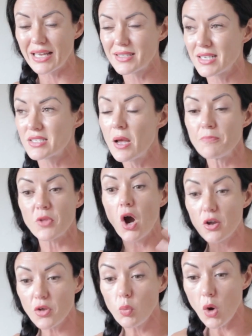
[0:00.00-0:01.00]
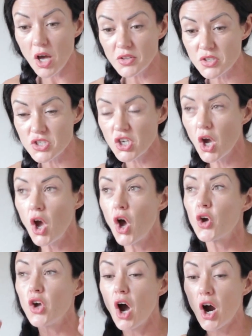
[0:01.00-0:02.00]
cleanses are the ones
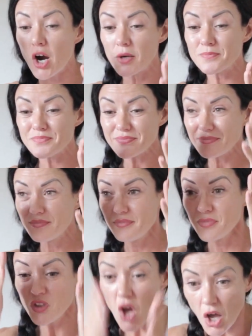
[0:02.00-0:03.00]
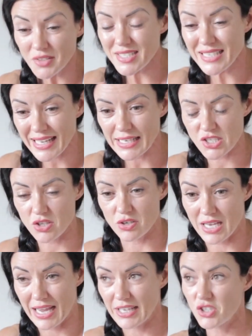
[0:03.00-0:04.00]
who are not sticking to their
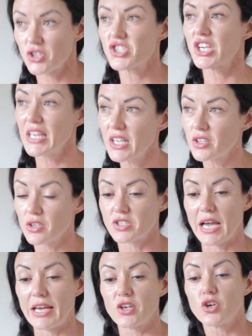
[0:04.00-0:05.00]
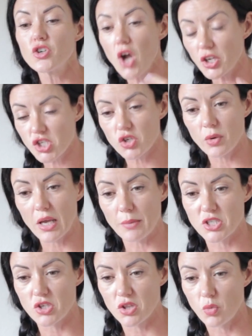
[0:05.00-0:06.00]
diet, who are cheating on their diet, who are not showing
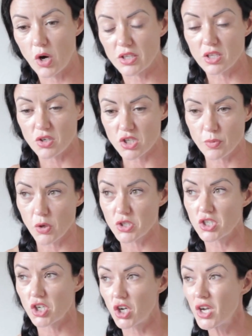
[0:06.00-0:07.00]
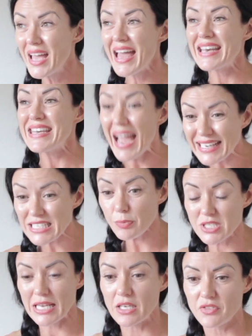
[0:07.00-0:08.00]
up to do the work that they're supposed to do
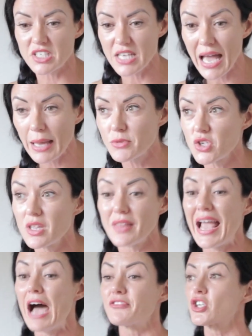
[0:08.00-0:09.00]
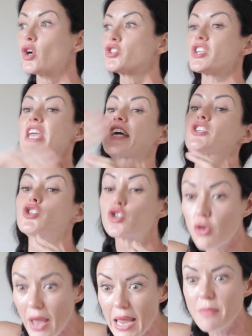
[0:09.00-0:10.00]
90% of the time, so then they have to go to the
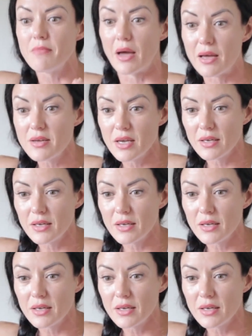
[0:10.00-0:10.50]
extreme